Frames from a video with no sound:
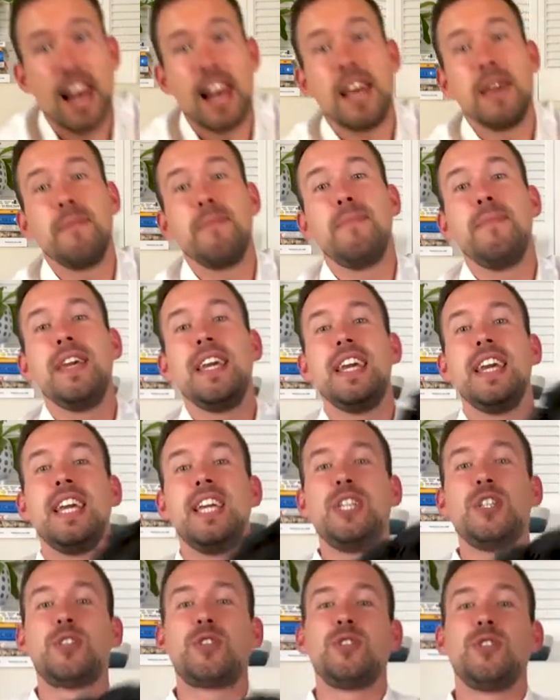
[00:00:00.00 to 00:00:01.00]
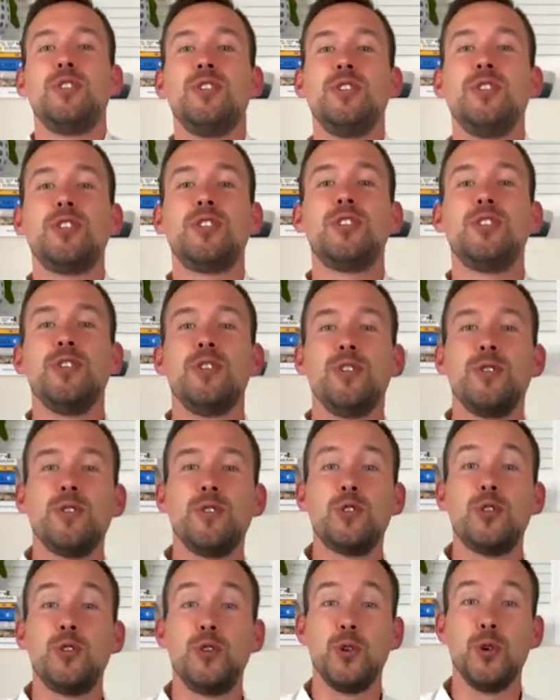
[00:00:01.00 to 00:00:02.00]
Let me introduce
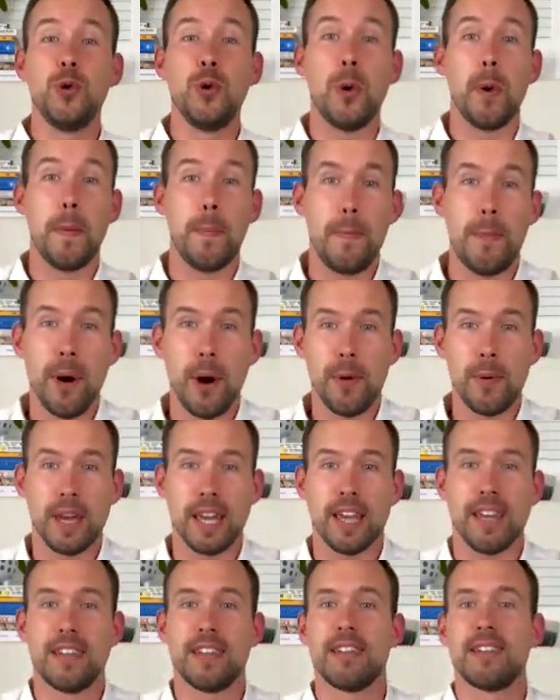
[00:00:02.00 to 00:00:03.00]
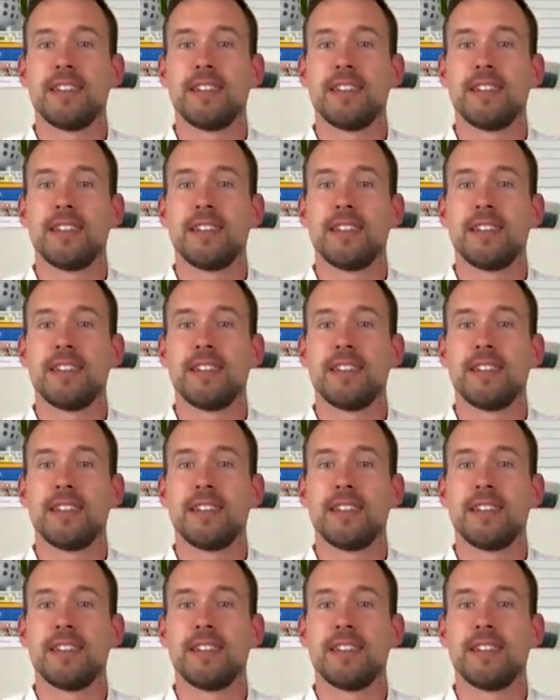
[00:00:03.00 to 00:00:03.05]
you to Bowie.